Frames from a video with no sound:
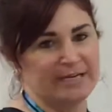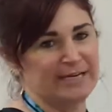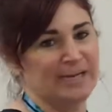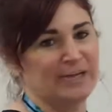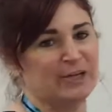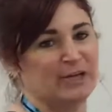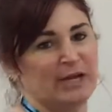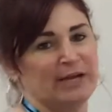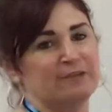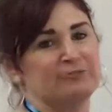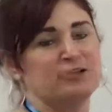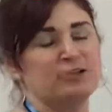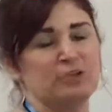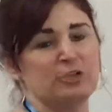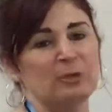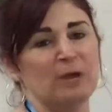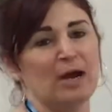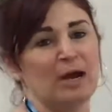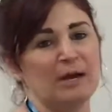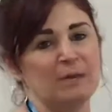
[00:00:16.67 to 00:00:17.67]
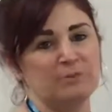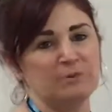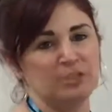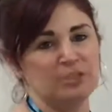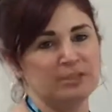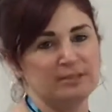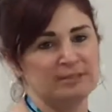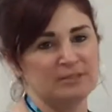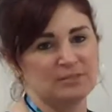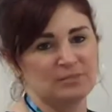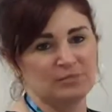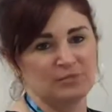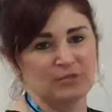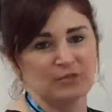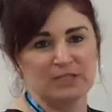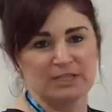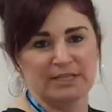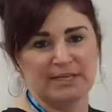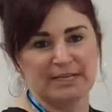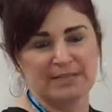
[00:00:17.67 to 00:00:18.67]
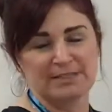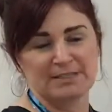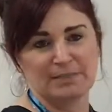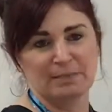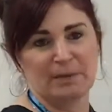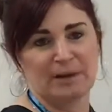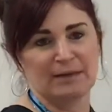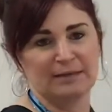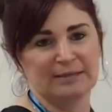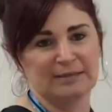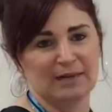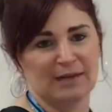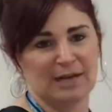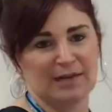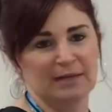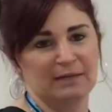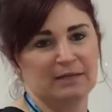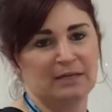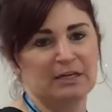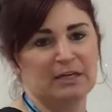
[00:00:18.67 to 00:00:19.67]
Now you have two options for today's Spot and Dot.